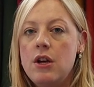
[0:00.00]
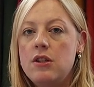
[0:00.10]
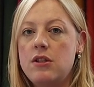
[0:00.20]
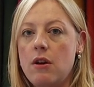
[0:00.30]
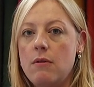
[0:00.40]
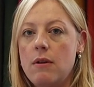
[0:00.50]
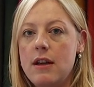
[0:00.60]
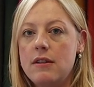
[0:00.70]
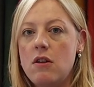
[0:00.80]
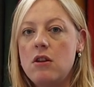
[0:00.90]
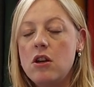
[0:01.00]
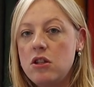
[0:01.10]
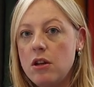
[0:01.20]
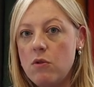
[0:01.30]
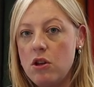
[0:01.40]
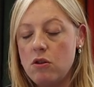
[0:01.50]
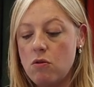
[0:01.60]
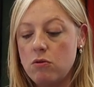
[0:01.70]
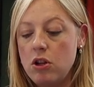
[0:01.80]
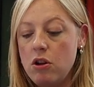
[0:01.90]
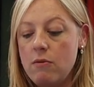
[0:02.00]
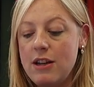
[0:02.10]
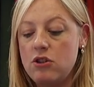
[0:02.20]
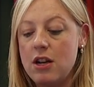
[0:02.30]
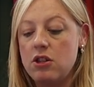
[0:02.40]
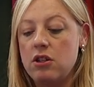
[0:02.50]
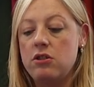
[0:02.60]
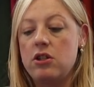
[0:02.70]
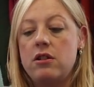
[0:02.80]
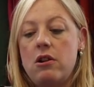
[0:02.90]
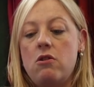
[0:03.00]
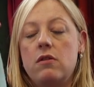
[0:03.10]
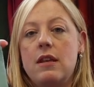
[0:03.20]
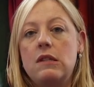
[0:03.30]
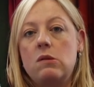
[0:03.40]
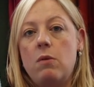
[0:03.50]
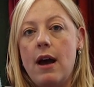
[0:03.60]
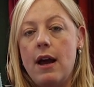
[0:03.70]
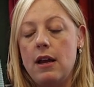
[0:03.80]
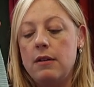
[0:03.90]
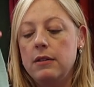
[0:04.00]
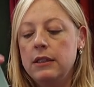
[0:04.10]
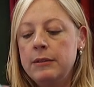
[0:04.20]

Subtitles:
So it's only what you call two-way stretch, so it's just along this way,